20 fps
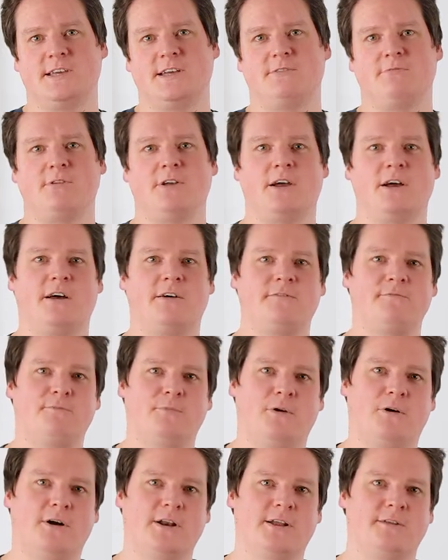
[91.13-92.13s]
and we have
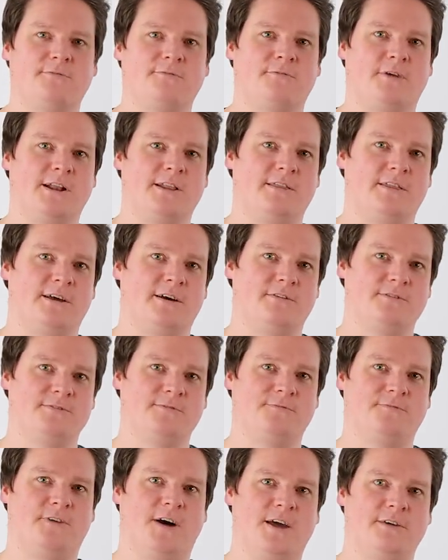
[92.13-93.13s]
more than
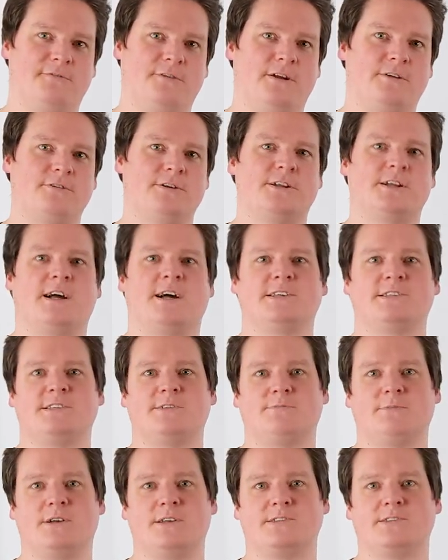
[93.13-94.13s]
1,500
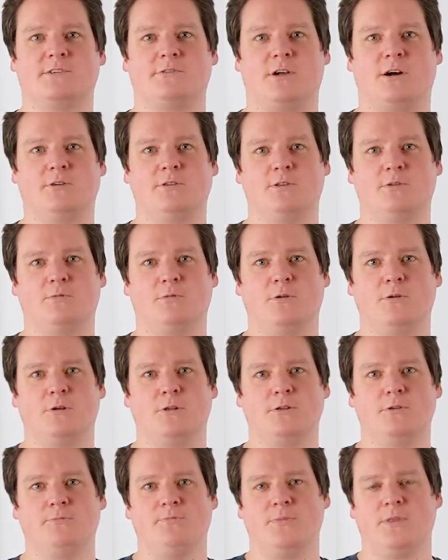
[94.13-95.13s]
customers around the
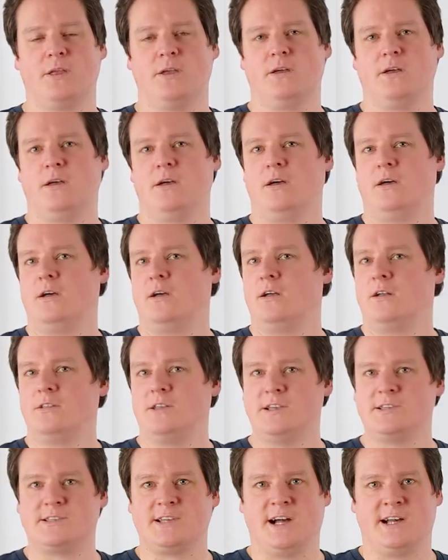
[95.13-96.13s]
world.
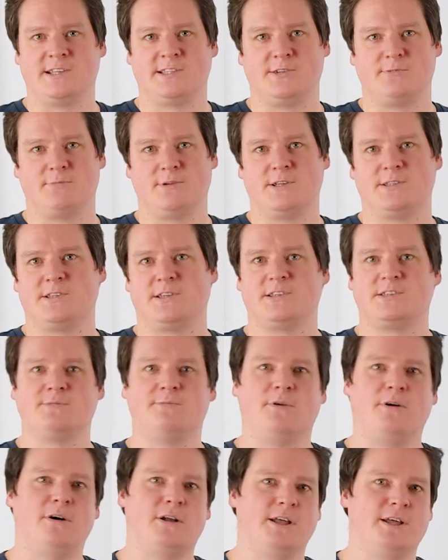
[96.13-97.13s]
These customers are
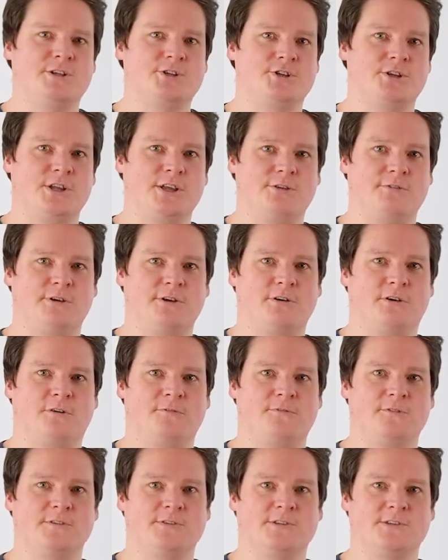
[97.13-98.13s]
small engineering
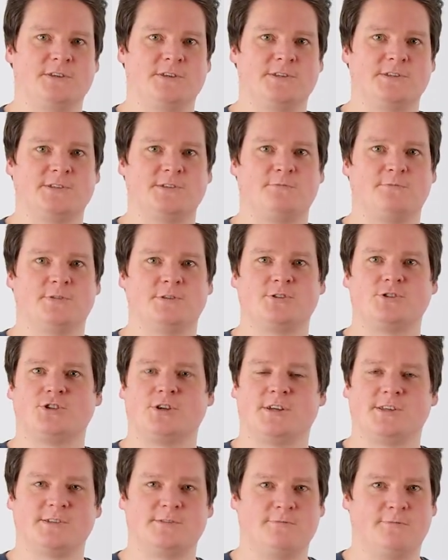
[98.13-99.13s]
offices with
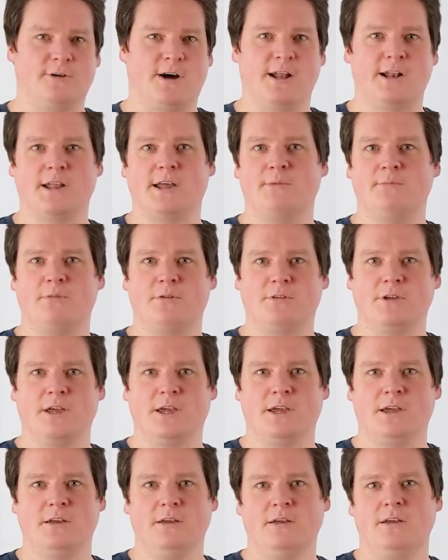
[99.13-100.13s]
just one
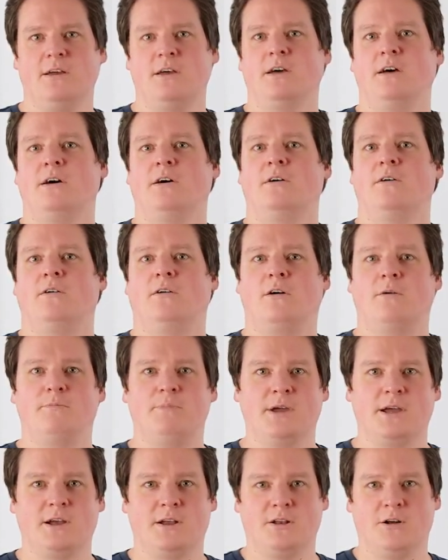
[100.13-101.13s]
employee, or
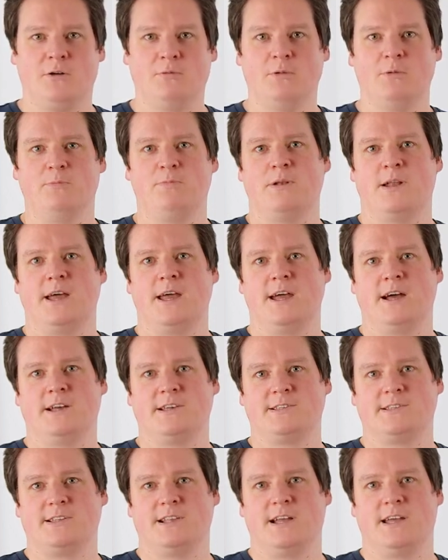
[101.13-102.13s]
big global
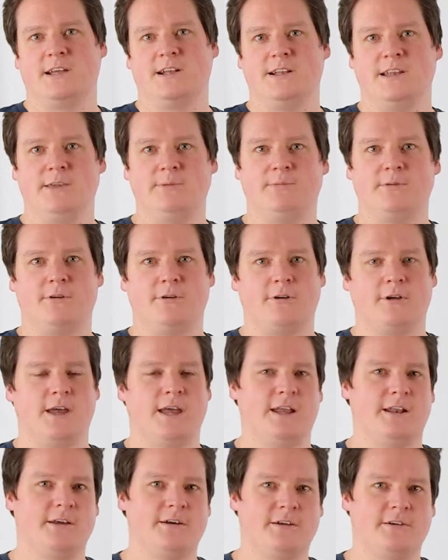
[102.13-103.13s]
players like Liebherr,
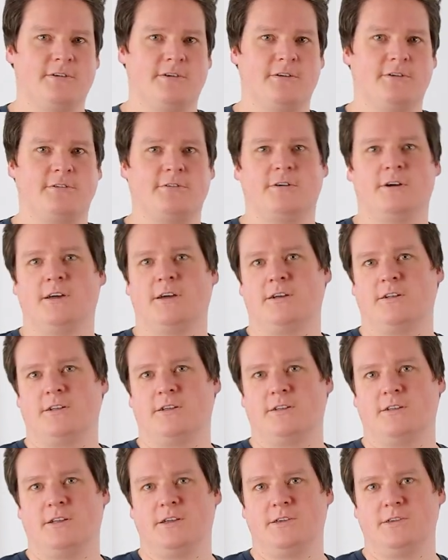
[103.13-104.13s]
Anacon, or
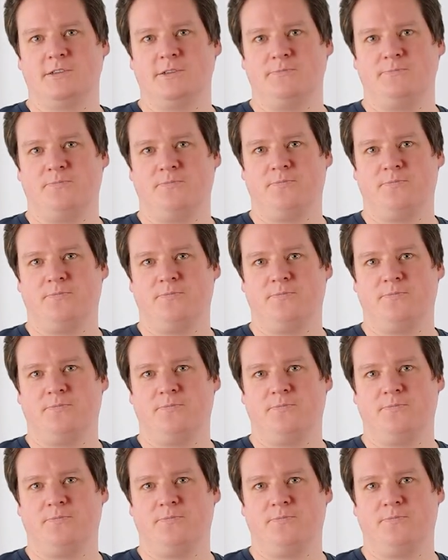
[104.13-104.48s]
Herrenknecht.